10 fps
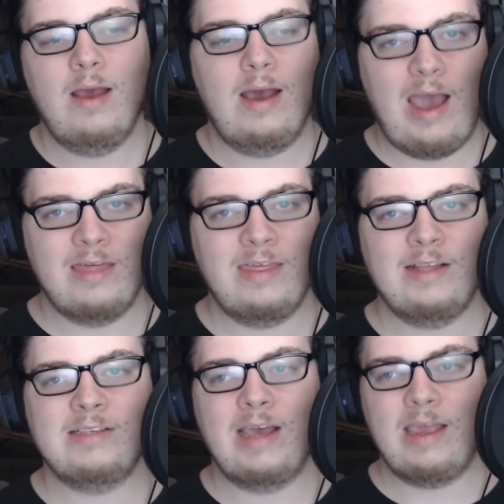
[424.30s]
and
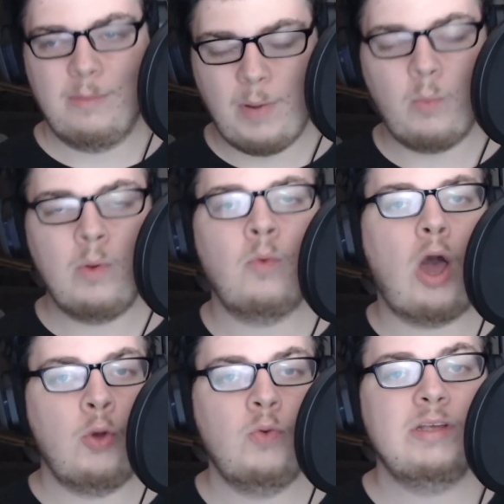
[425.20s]
then saying, but we will
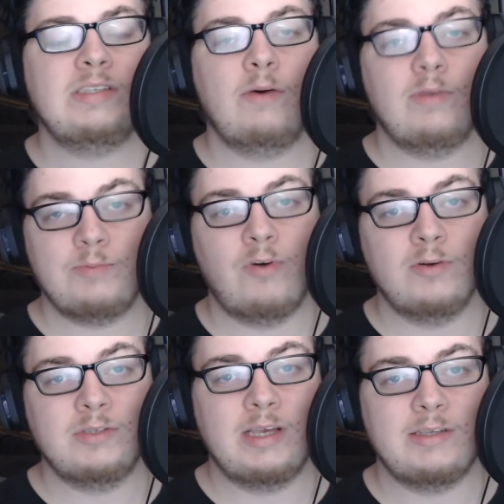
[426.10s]
only sell this
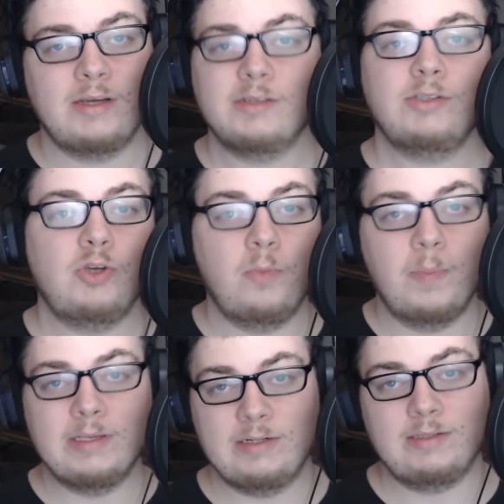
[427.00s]
processor to
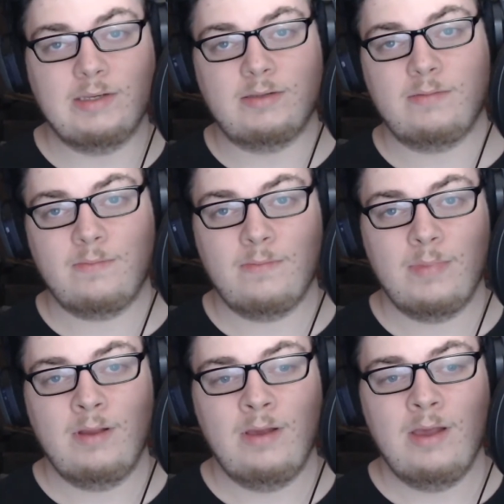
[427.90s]
businesses.
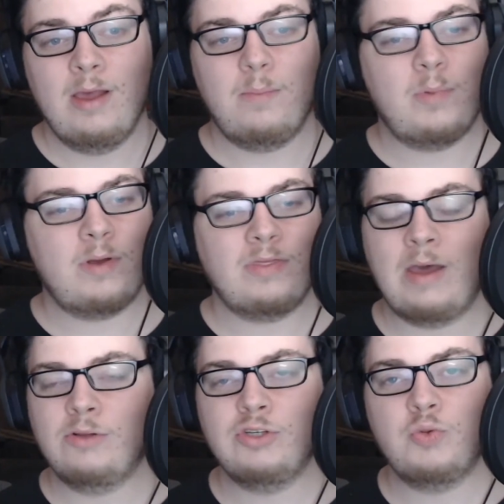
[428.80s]

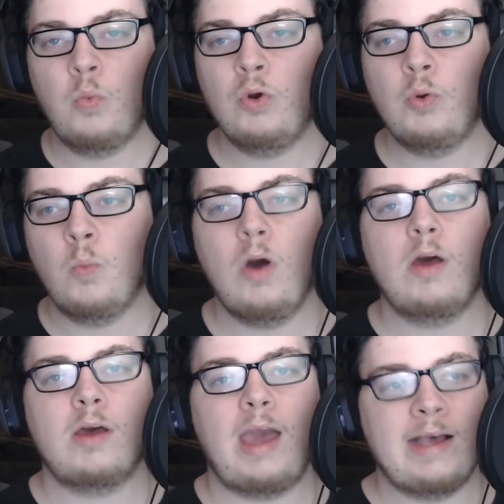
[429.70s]
That just wouldn't
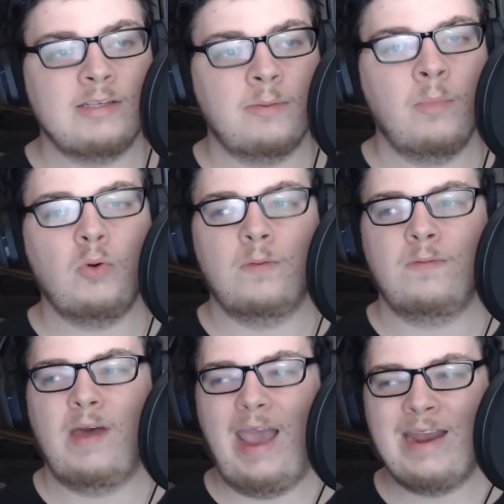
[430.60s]
work as a model
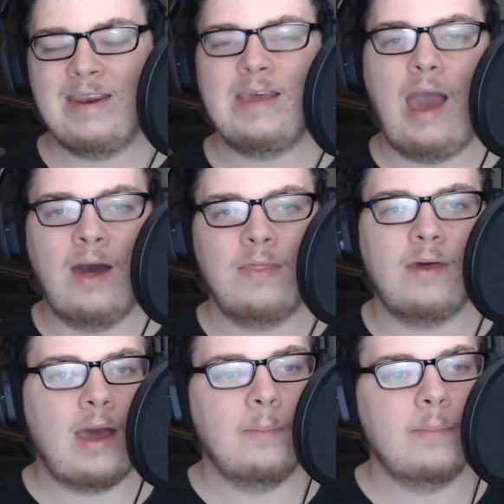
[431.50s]
for any other
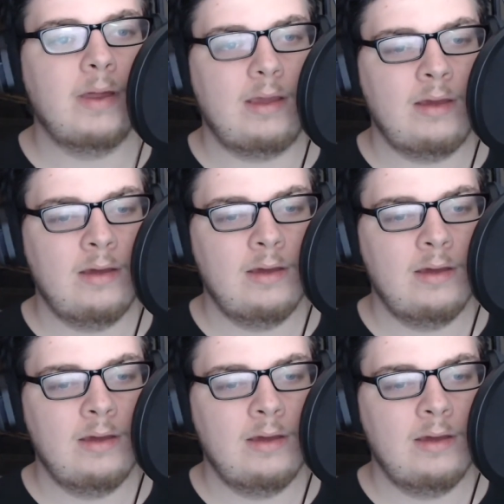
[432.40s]
company.